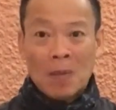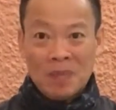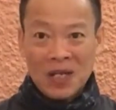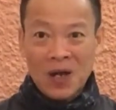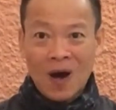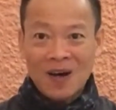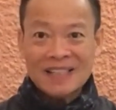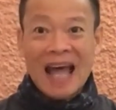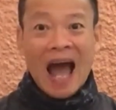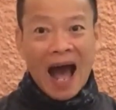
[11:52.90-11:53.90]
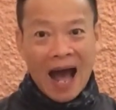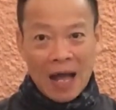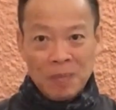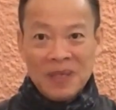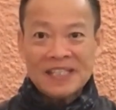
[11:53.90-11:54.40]
because
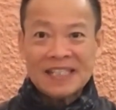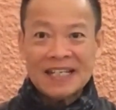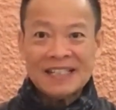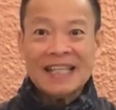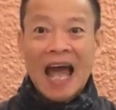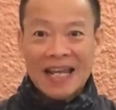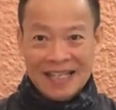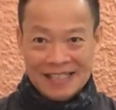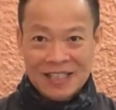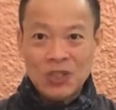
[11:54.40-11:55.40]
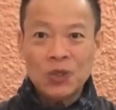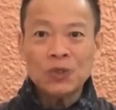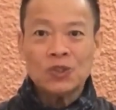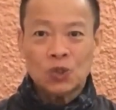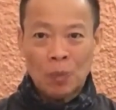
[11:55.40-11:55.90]
hibiscus is
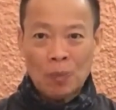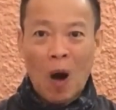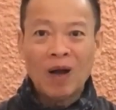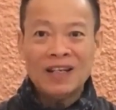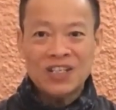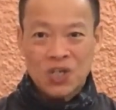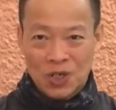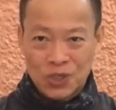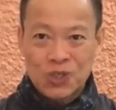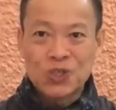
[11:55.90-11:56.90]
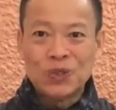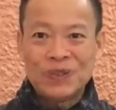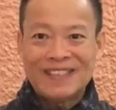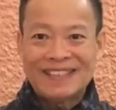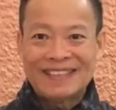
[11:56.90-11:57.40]
used to polish
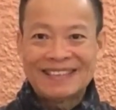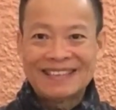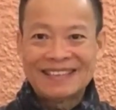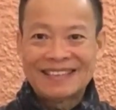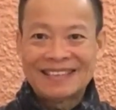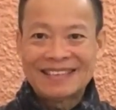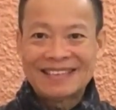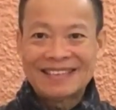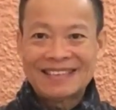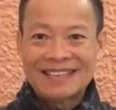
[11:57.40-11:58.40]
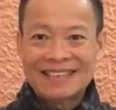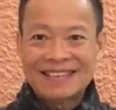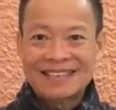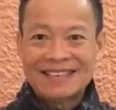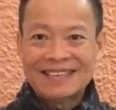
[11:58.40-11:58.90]
shoes.
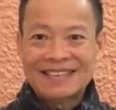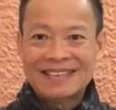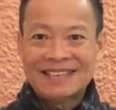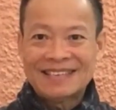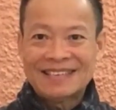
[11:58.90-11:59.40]
Oh.